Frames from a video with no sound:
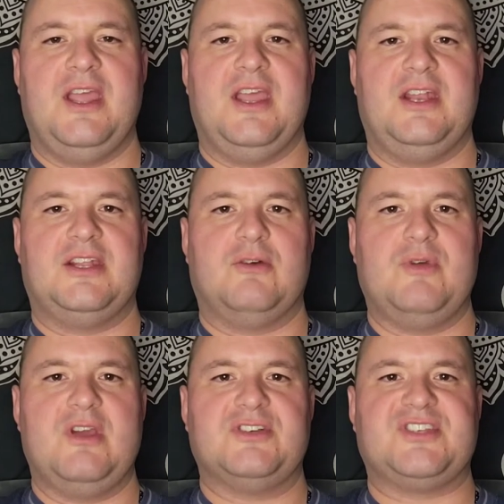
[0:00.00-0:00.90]
And uh,
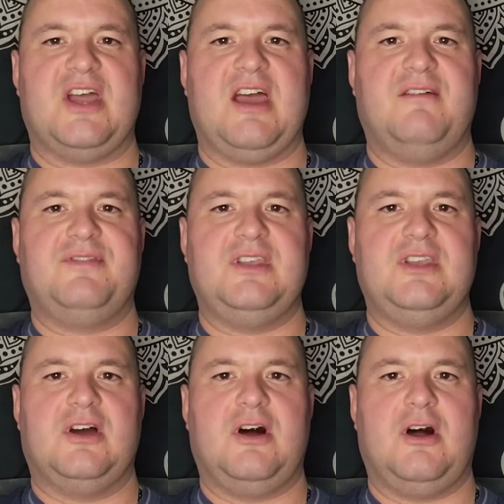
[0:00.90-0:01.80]
we also have
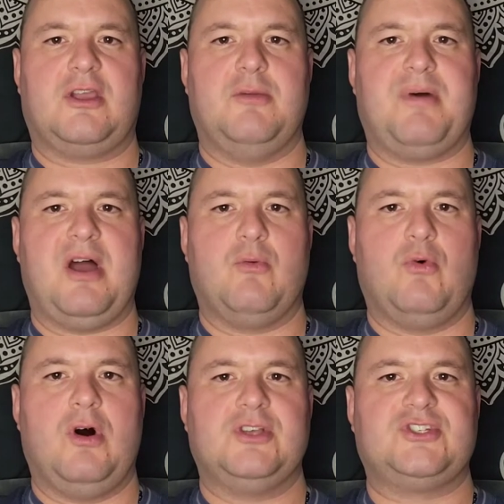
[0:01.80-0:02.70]
the uh, Occupy
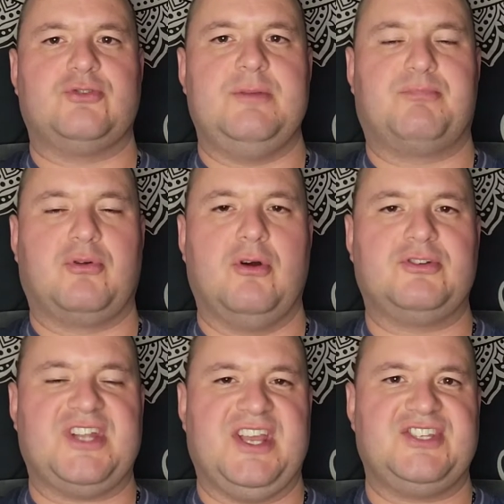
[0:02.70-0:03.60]
Wall Street
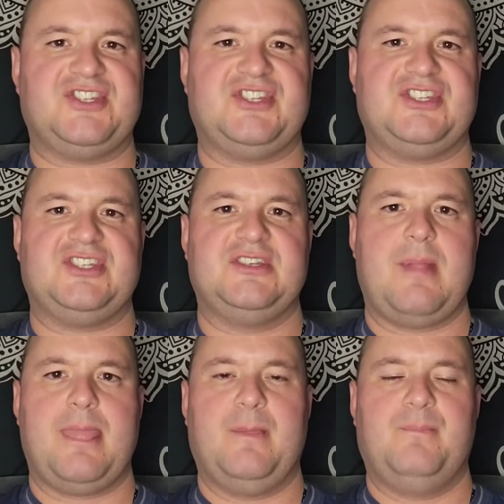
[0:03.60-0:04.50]
protests.